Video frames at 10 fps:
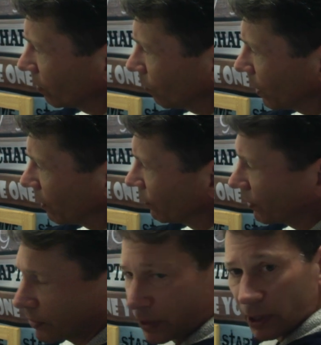
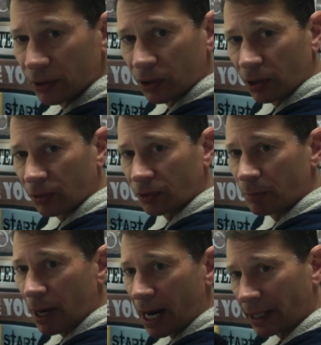wherever the turtle's
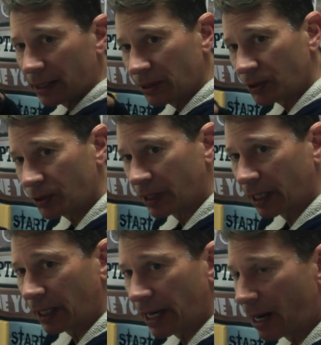body is
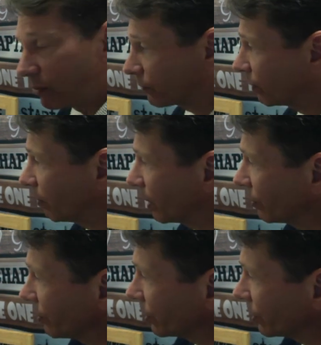sticking out from under the